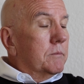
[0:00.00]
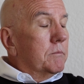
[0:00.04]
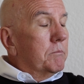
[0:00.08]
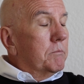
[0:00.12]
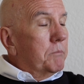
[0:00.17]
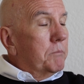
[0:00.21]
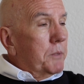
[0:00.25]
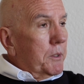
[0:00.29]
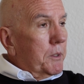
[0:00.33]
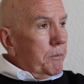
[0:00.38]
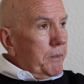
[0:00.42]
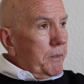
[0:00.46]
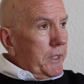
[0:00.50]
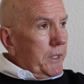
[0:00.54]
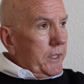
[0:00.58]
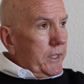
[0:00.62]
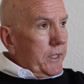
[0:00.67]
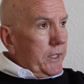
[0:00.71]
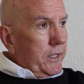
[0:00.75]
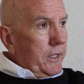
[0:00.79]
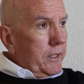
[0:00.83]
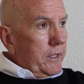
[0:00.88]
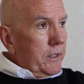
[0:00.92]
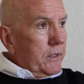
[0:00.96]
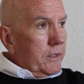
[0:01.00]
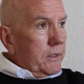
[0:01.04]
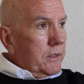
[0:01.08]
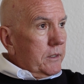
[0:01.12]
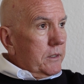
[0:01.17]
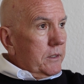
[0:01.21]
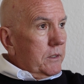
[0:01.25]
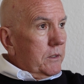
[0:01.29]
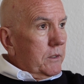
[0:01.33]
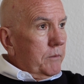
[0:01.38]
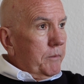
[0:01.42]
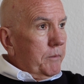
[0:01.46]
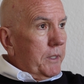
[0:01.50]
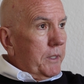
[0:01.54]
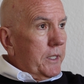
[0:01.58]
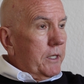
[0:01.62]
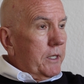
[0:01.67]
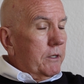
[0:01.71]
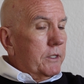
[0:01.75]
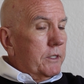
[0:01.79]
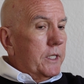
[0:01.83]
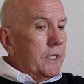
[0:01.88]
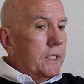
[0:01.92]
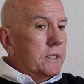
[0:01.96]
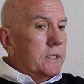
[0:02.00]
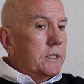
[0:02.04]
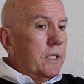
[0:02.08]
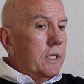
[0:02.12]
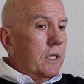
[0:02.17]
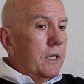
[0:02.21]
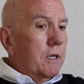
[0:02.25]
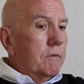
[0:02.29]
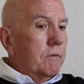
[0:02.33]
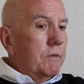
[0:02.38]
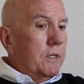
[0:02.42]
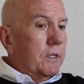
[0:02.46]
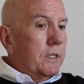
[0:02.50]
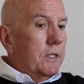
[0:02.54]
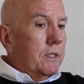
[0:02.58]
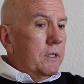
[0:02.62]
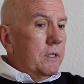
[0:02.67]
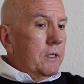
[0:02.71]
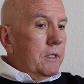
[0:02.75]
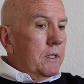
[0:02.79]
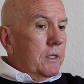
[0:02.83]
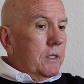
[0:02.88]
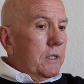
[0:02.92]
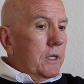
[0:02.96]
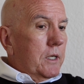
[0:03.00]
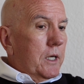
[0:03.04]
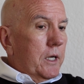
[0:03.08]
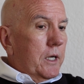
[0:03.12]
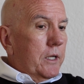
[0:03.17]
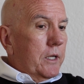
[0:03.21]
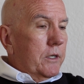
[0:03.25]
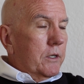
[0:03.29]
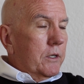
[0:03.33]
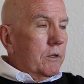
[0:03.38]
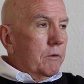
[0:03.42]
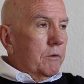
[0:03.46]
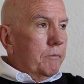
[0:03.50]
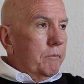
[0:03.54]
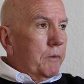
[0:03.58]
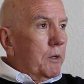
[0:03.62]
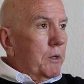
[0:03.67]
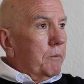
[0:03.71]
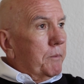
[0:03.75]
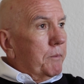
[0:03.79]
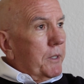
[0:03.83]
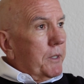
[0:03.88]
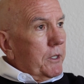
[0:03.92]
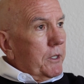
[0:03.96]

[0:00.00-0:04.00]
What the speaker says: bill Medicare, or Medicare takes care of it, under remote